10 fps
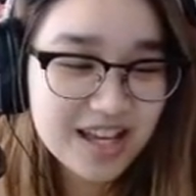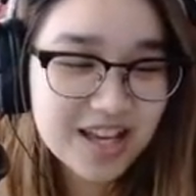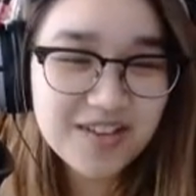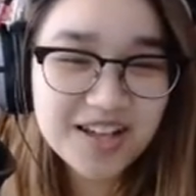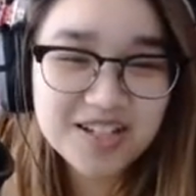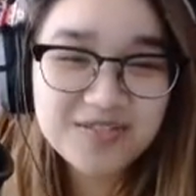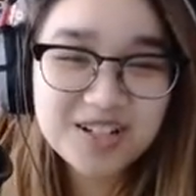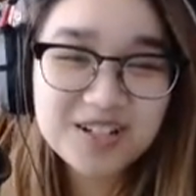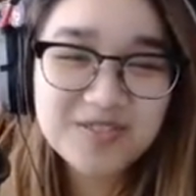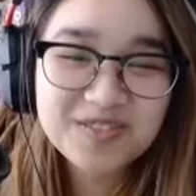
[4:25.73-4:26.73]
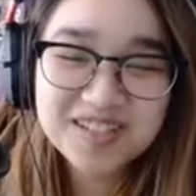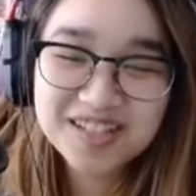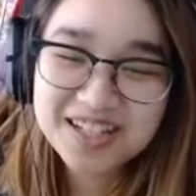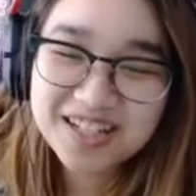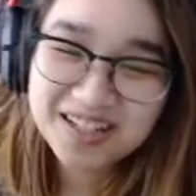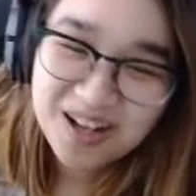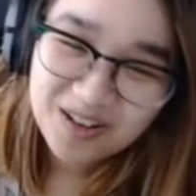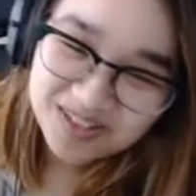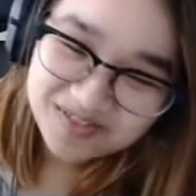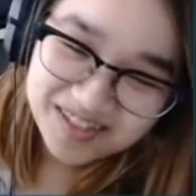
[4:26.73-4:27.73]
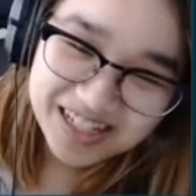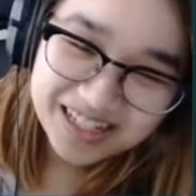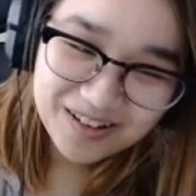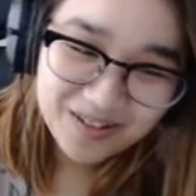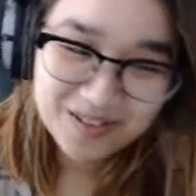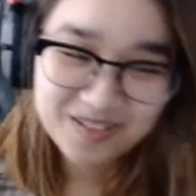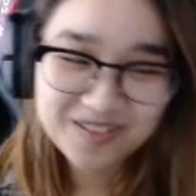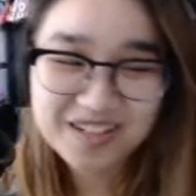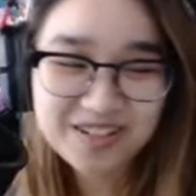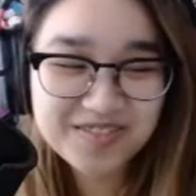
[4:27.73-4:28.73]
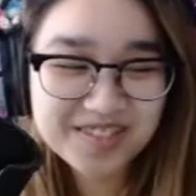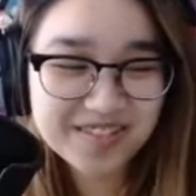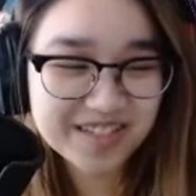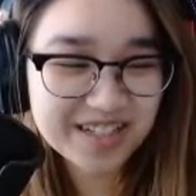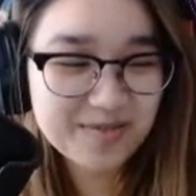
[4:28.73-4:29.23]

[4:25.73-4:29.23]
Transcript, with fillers: Imagine running from a shiny Kadafi bee. No, I'm sorry.